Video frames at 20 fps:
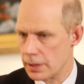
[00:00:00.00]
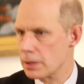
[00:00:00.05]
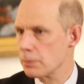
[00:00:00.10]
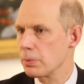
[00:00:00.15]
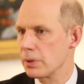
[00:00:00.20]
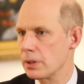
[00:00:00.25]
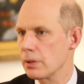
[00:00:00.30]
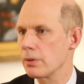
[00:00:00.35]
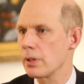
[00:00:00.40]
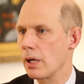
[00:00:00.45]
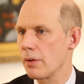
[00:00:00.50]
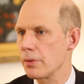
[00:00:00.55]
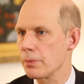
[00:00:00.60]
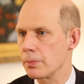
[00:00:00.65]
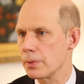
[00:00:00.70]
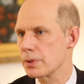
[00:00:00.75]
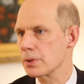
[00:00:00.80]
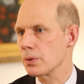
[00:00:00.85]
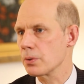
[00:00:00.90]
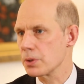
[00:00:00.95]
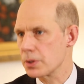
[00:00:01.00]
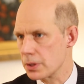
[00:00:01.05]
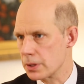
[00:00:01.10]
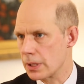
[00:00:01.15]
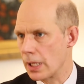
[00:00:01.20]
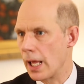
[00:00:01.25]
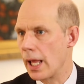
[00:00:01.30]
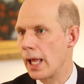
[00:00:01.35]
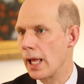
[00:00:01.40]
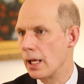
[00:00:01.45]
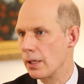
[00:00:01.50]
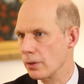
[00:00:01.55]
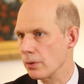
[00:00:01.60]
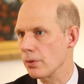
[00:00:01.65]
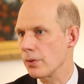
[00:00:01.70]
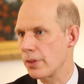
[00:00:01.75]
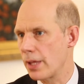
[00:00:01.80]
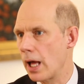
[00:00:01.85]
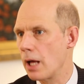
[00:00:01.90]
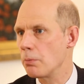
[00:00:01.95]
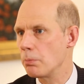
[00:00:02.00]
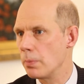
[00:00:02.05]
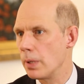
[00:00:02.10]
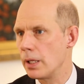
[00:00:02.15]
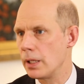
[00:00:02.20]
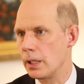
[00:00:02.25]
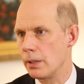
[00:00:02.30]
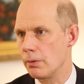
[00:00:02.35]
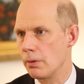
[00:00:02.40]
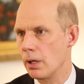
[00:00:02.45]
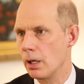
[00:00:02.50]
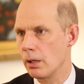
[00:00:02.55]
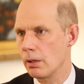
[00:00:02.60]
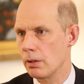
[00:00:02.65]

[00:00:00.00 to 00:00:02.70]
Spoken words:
simply don't have the resources to handle that many